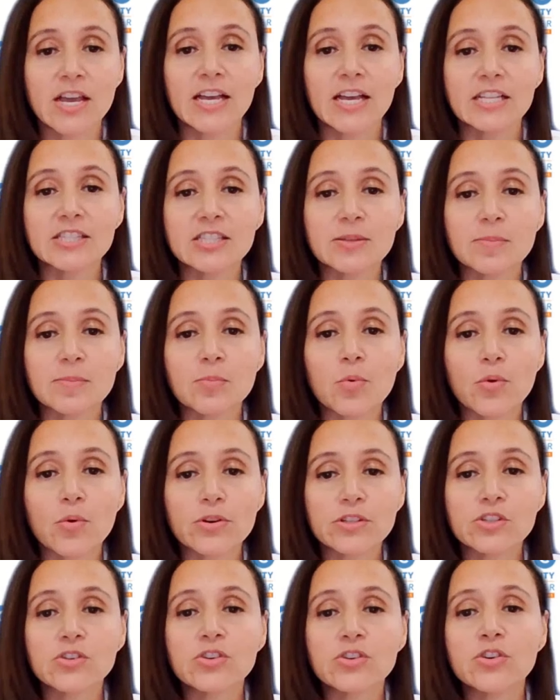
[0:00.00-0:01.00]
It's
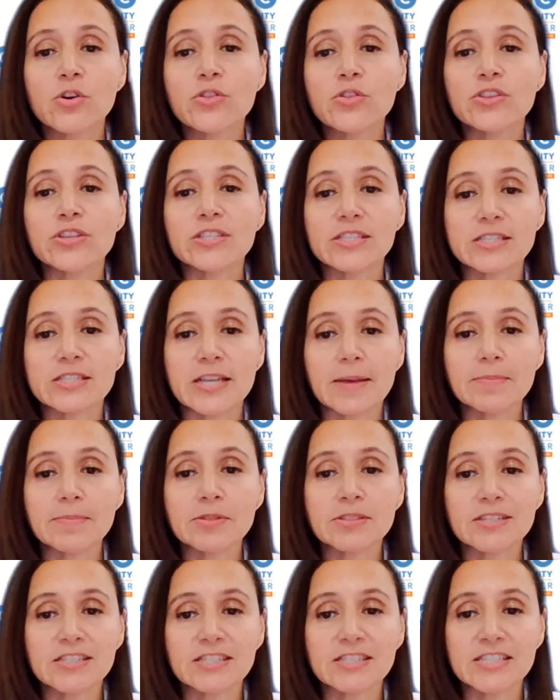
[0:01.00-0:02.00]
important to know the steps
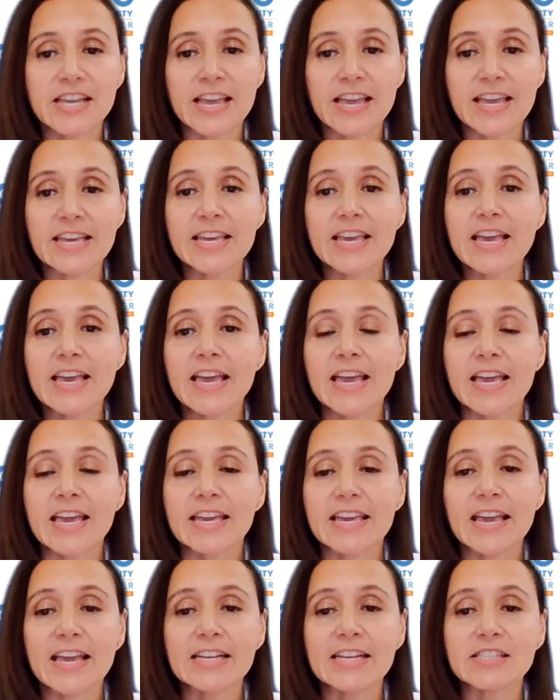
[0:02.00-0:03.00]
to take
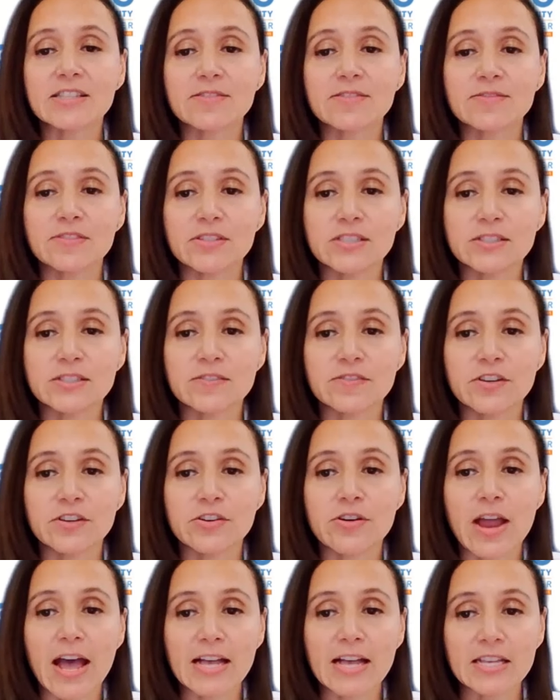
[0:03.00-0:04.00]
in case of a
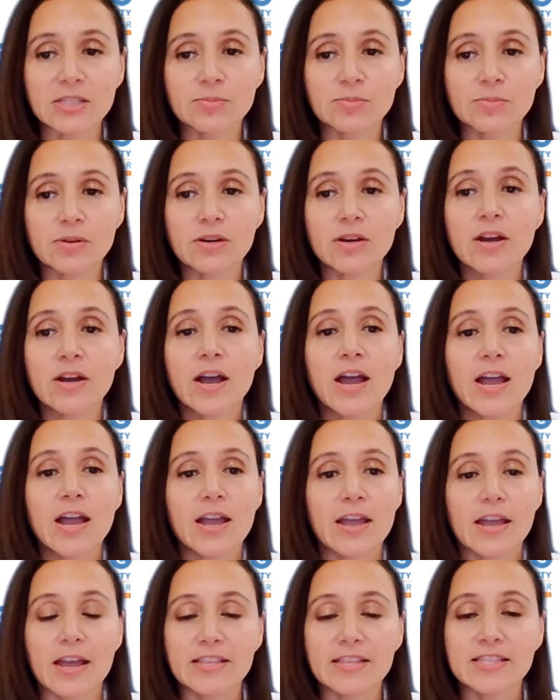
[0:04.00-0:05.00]
severe asthma
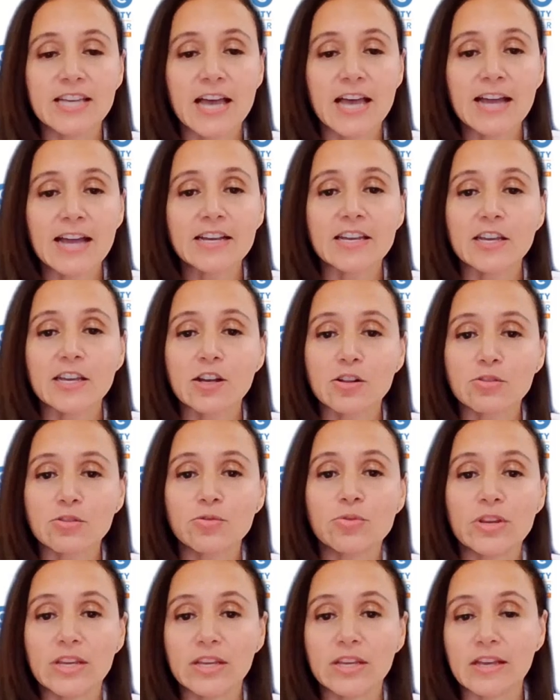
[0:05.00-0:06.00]
attack,
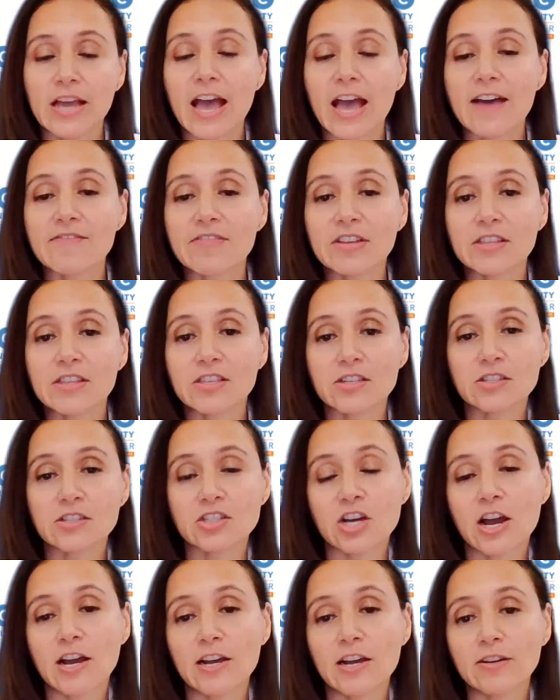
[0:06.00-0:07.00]
including having the
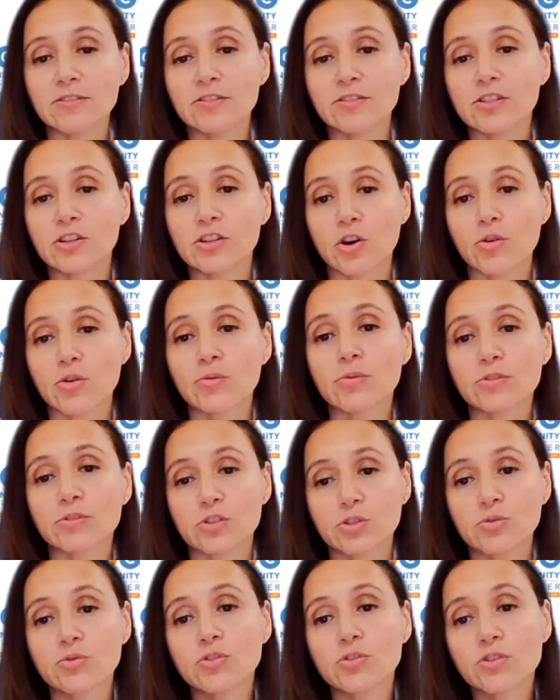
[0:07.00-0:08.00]
child go
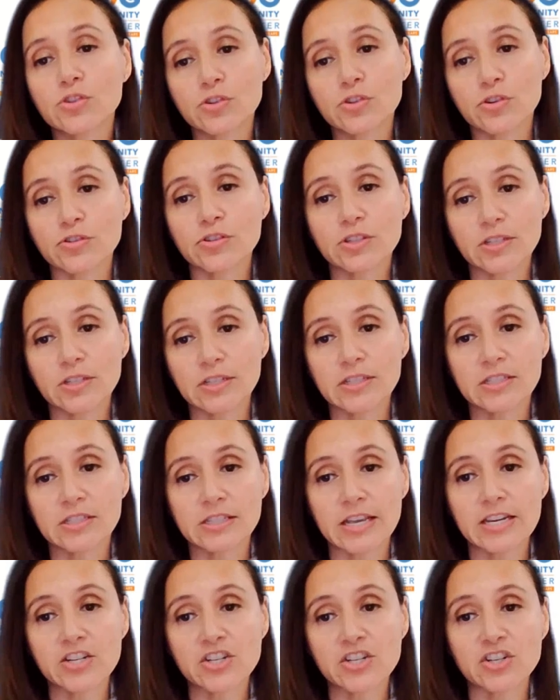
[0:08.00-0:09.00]
to the nursing
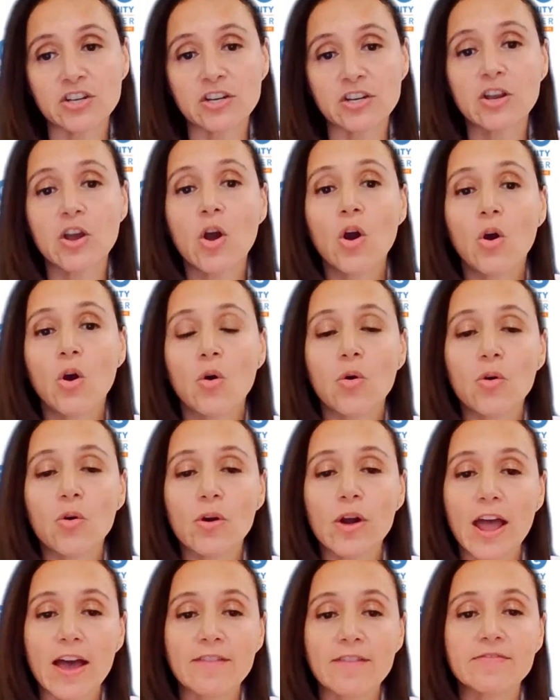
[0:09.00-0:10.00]
station or
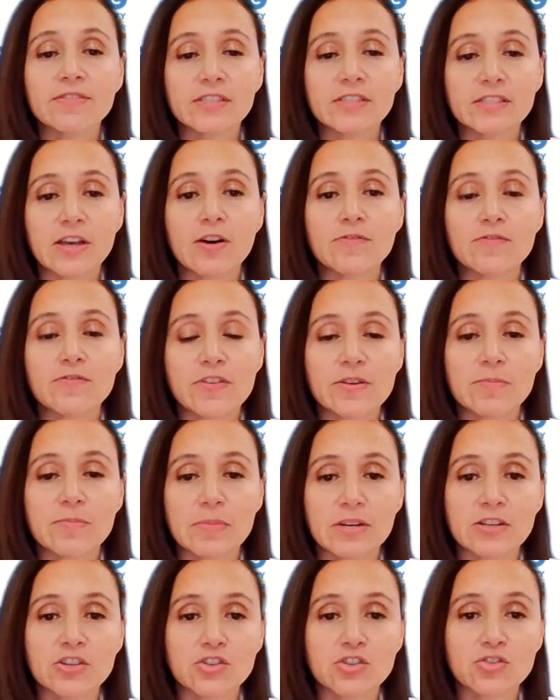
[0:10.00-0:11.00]
have
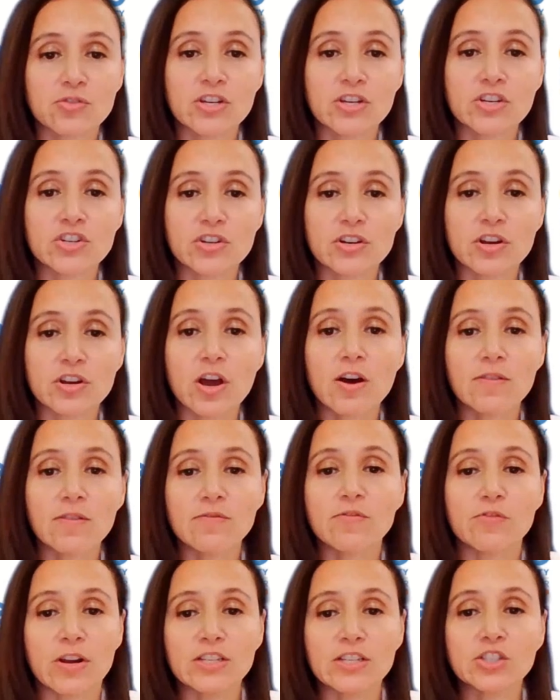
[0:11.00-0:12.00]
self-administration
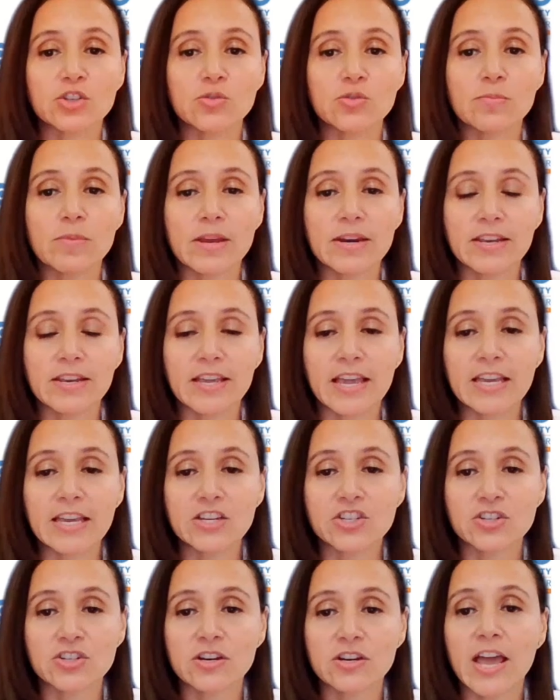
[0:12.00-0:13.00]
of rescue
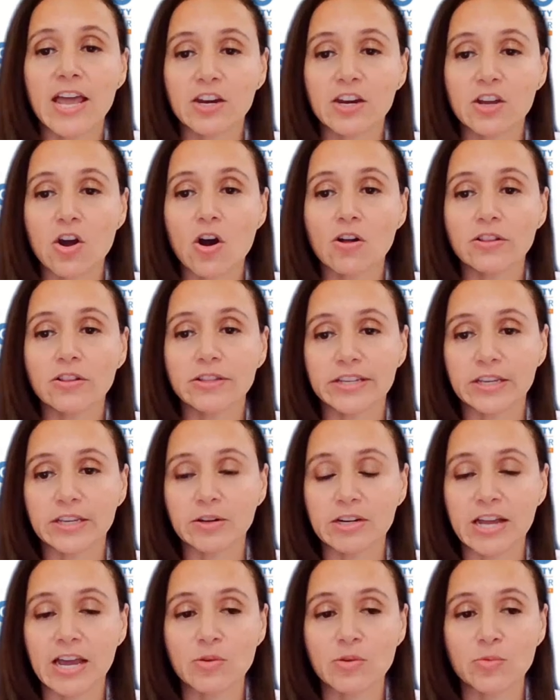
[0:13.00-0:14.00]
medication and calling
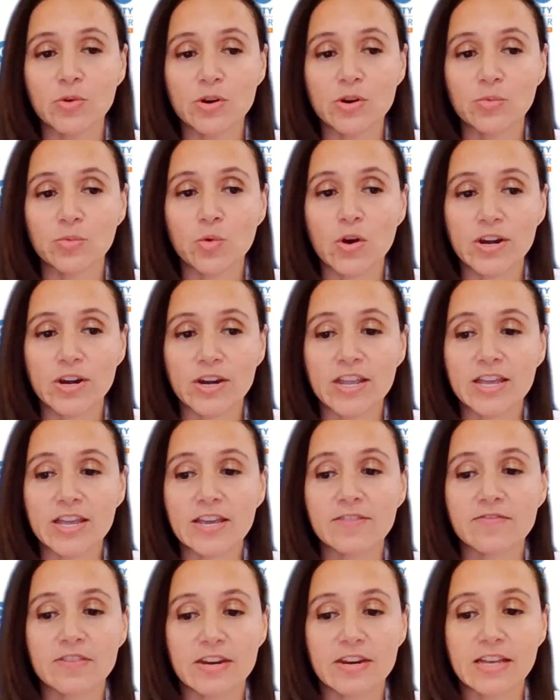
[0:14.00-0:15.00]
911
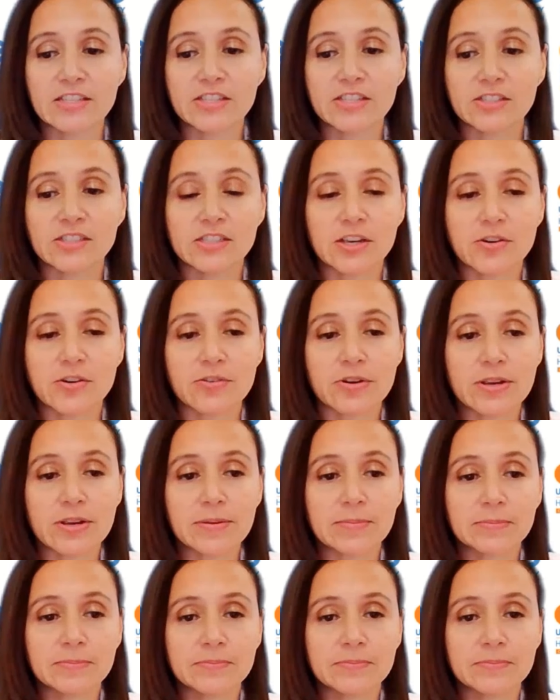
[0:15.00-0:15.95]
if necessary.